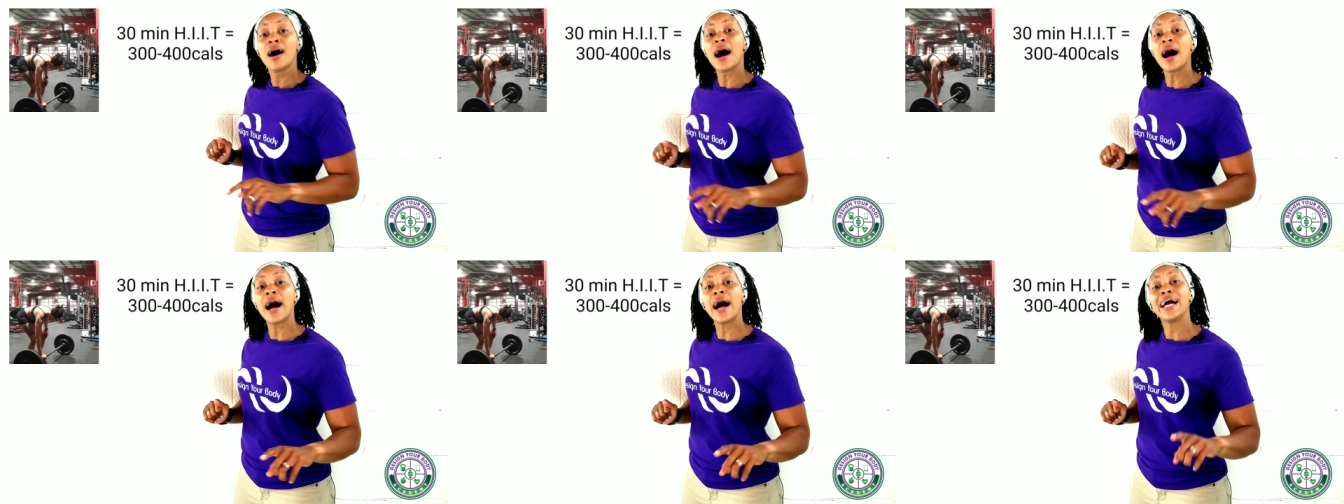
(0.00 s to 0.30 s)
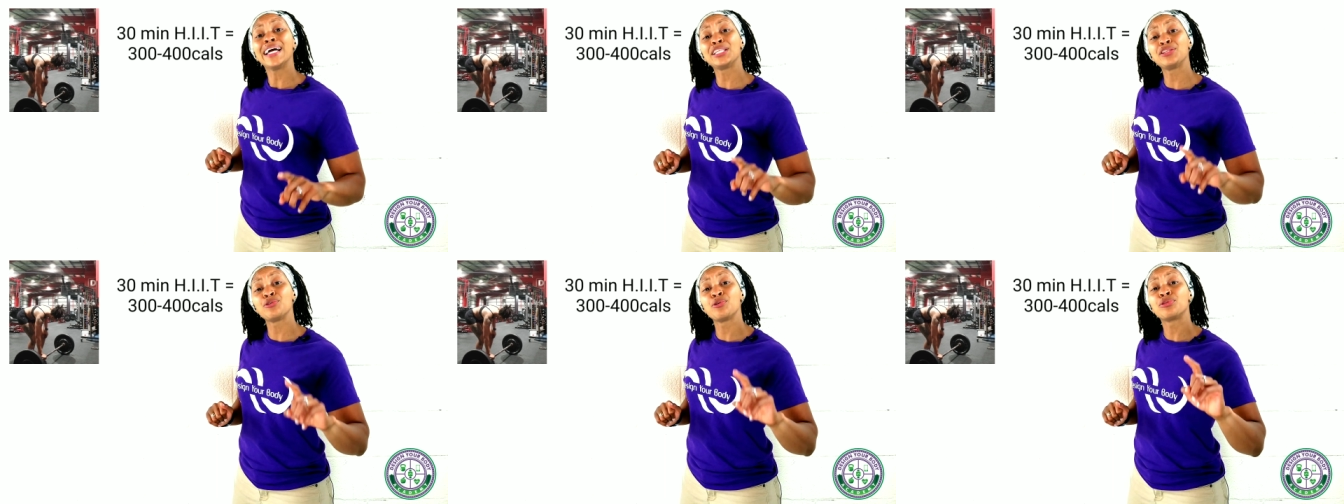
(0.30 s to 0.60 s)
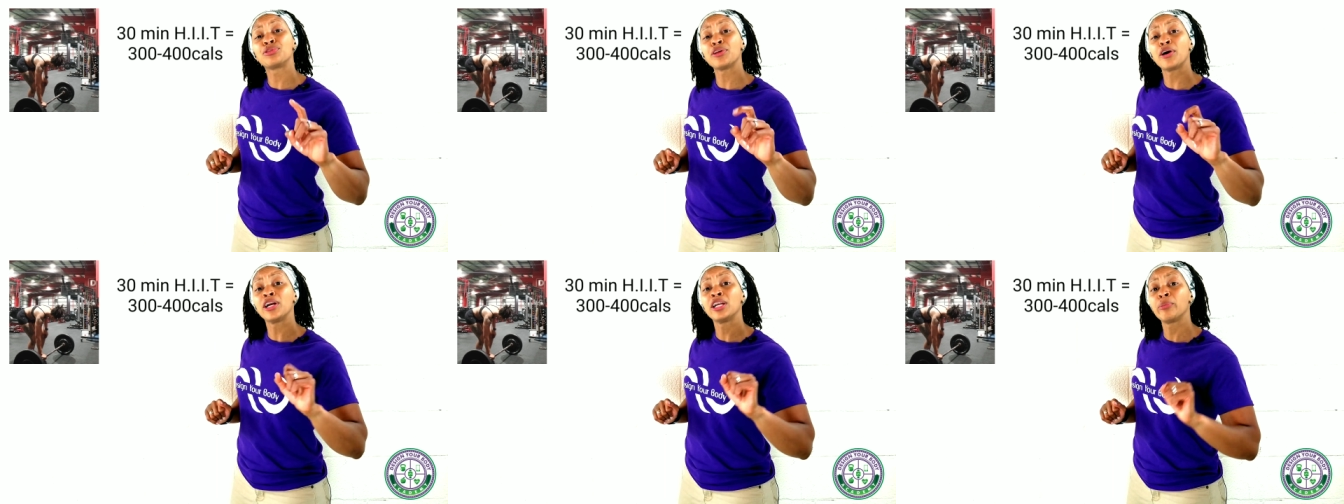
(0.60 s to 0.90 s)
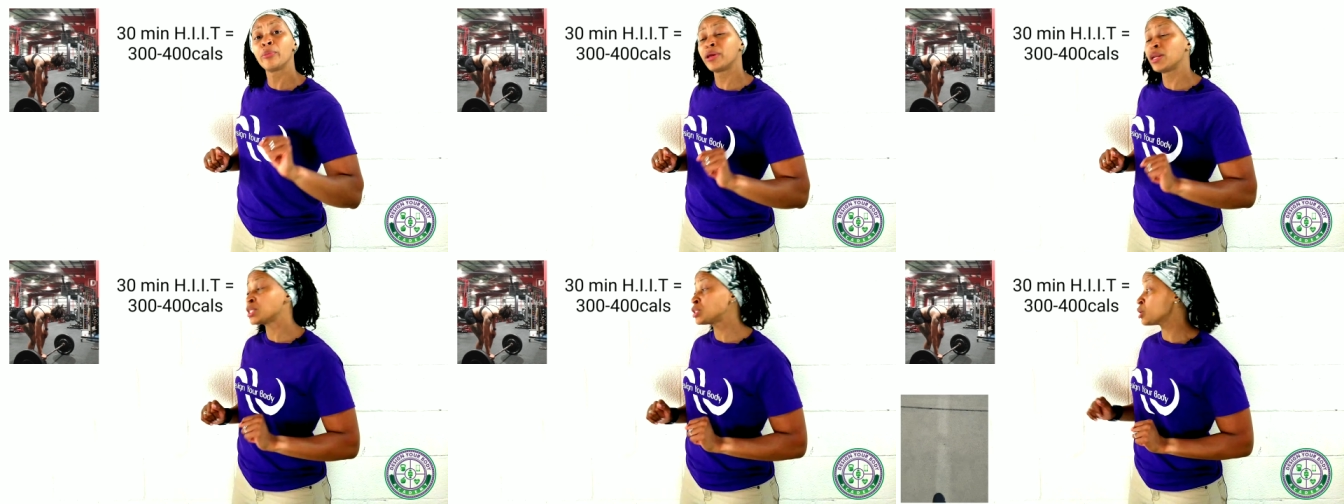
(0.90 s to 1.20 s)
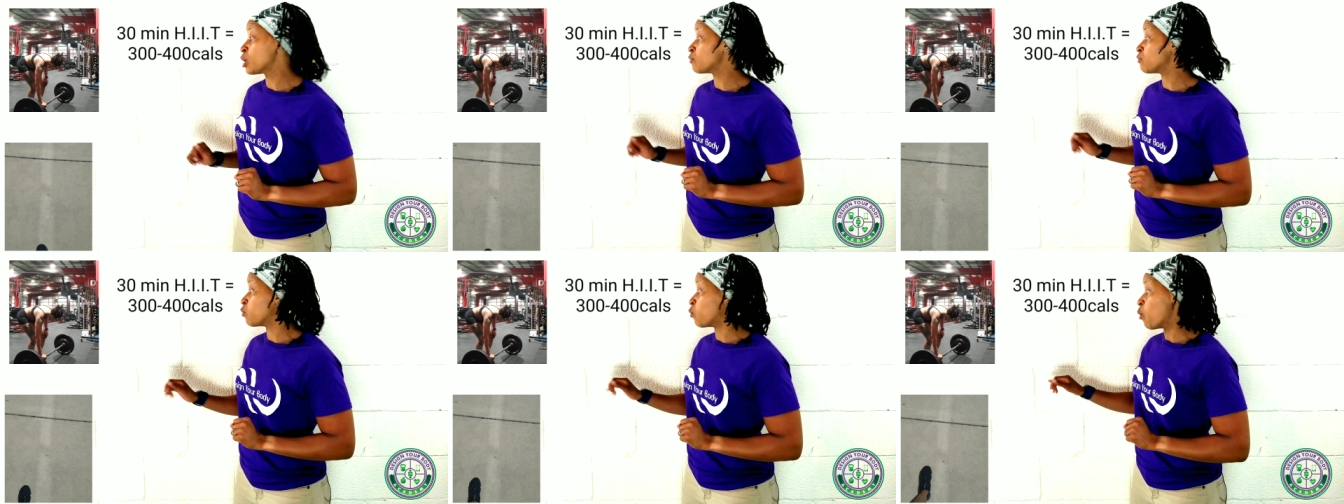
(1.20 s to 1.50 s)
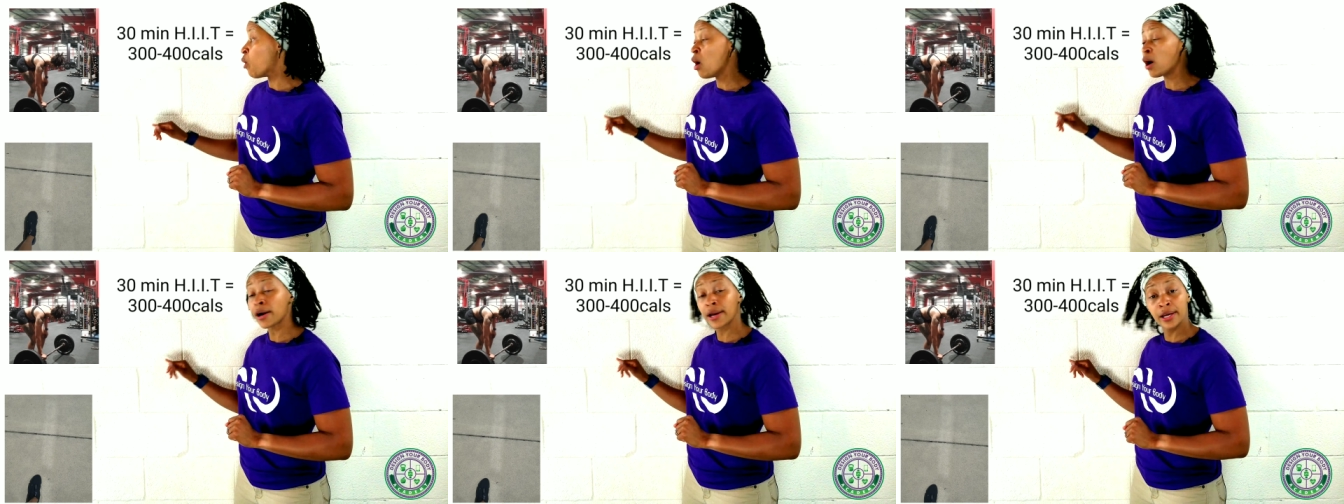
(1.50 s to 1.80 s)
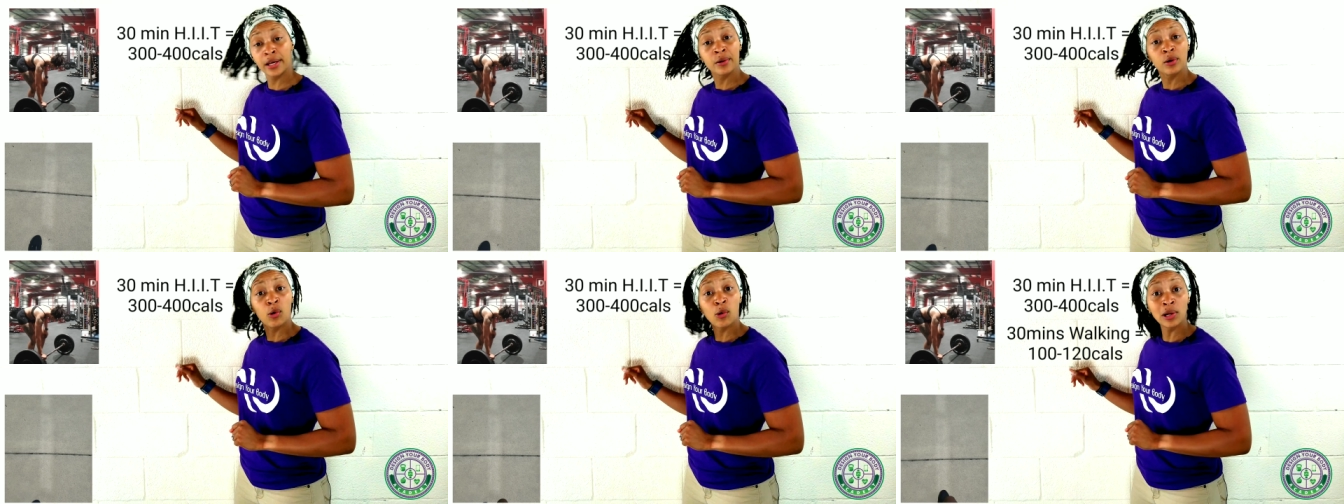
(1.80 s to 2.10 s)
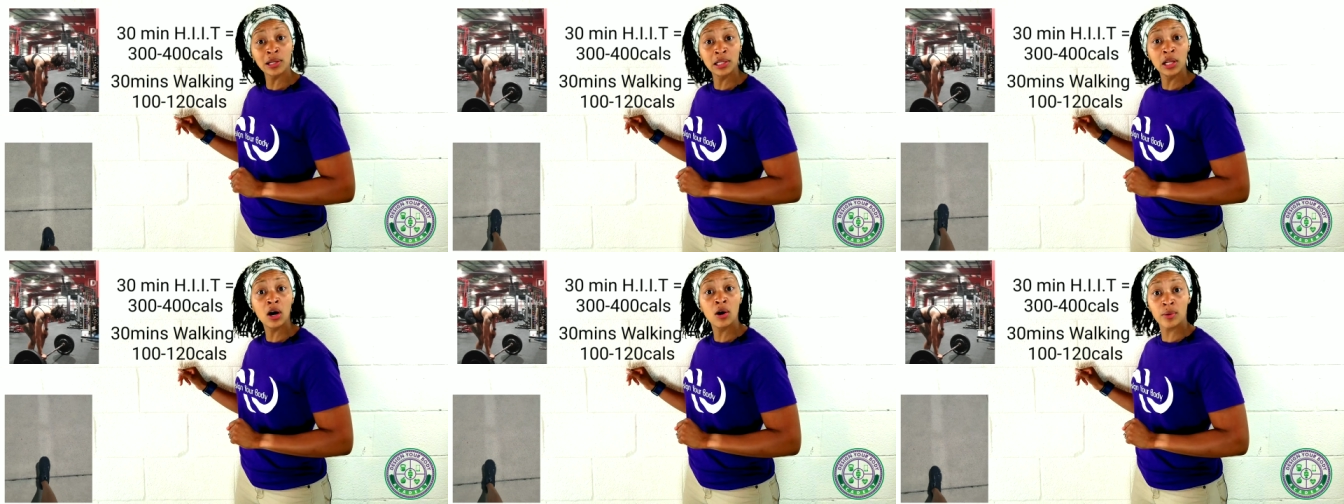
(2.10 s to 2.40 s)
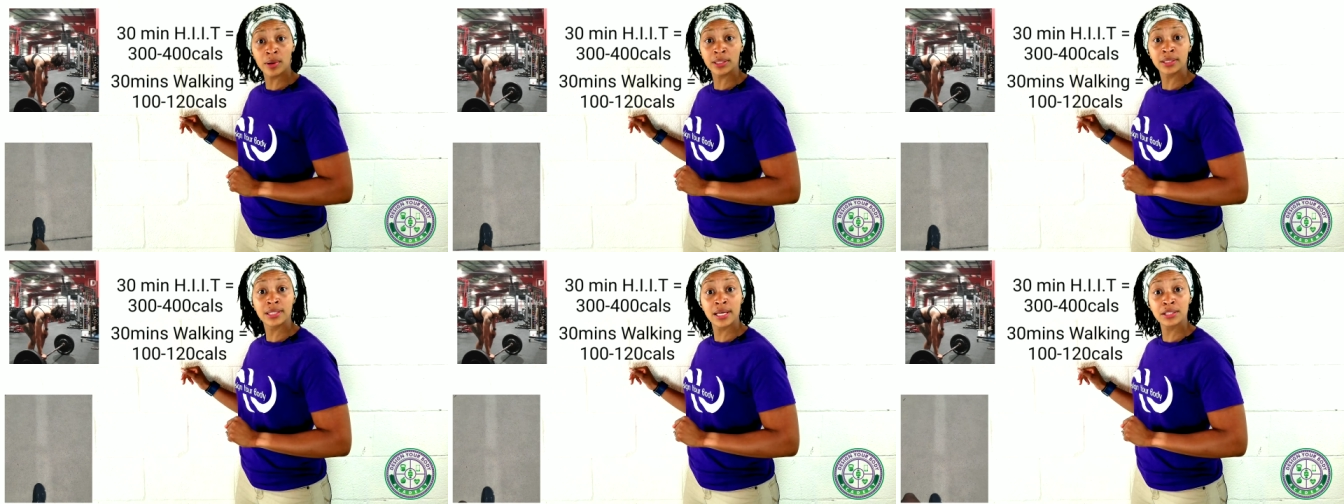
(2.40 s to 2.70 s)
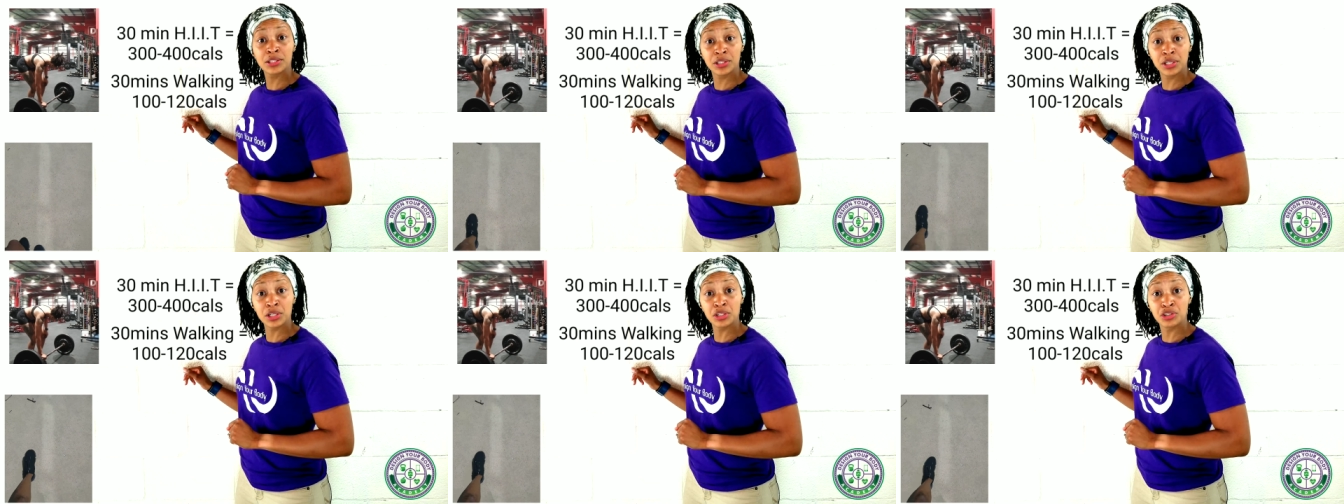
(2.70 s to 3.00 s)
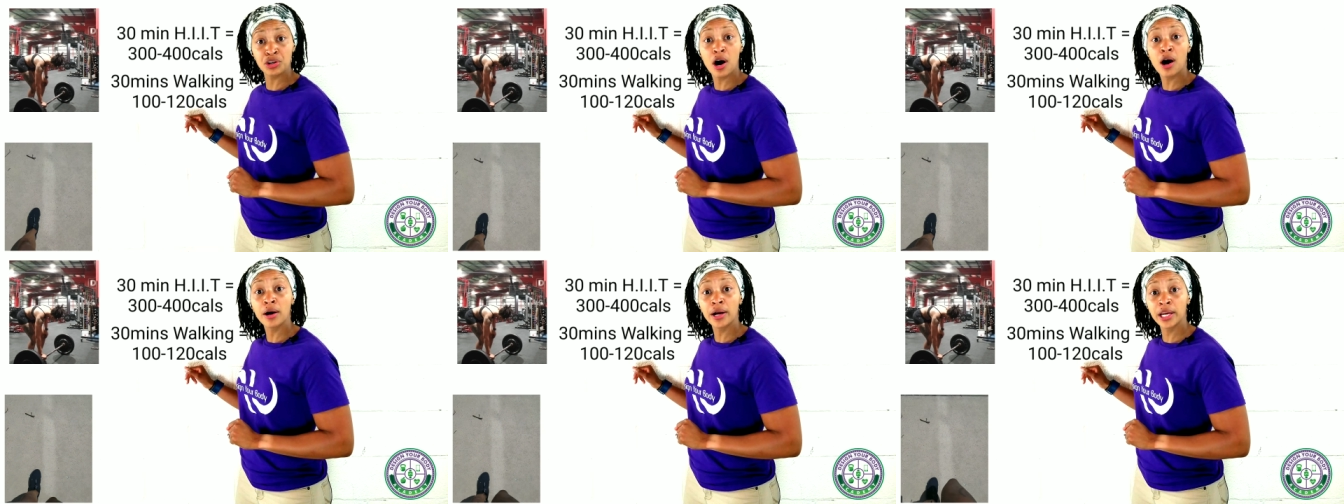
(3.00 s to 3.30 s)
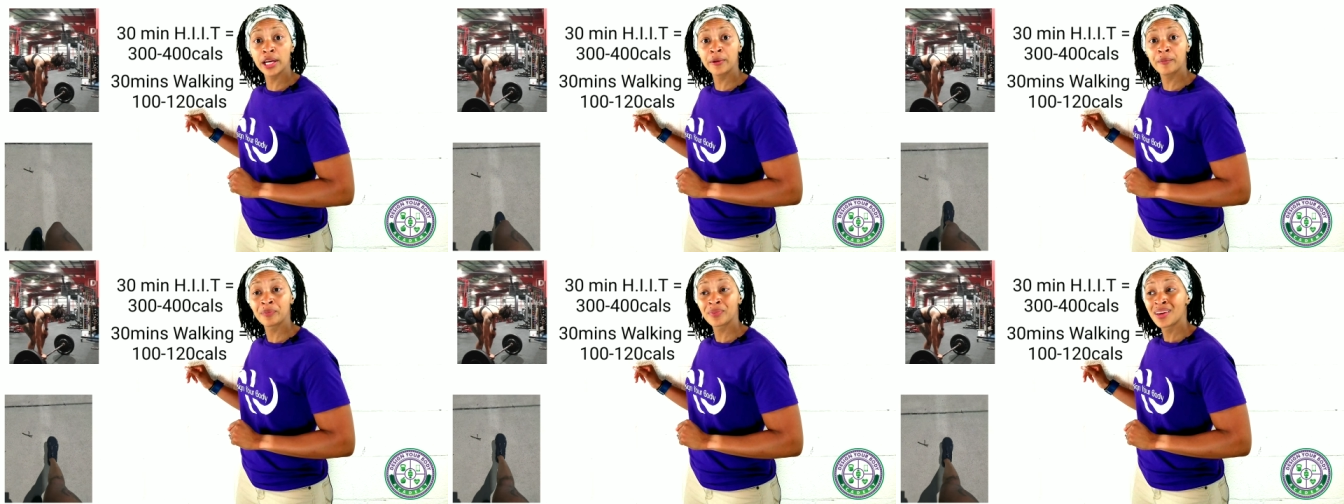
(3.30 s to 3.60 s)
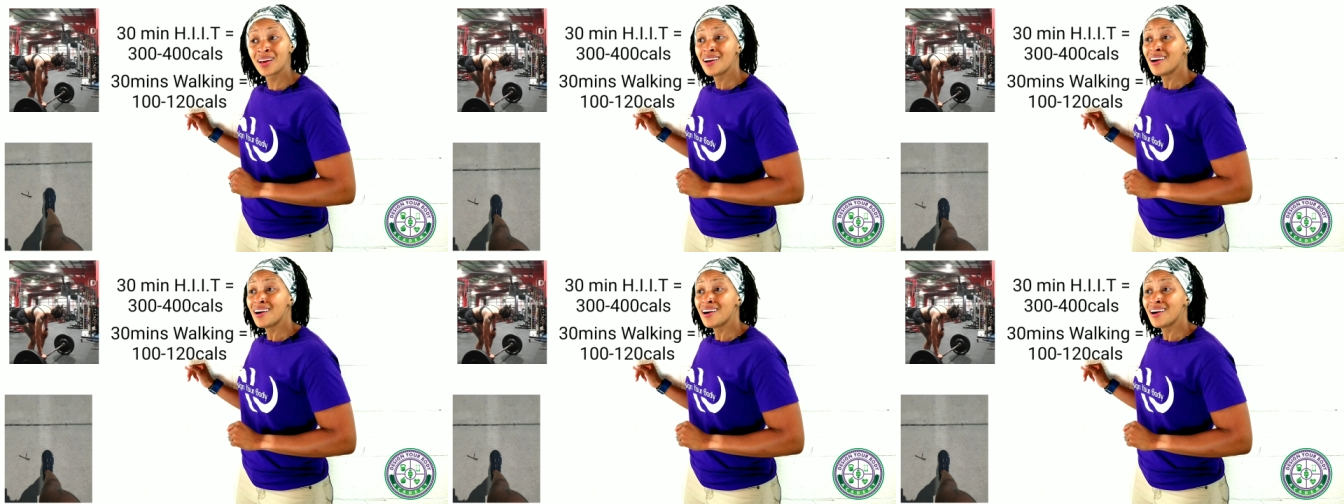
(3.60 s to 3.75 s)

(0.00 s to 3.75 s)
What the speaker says: I do 30 minutes of walking or low intensity jogging.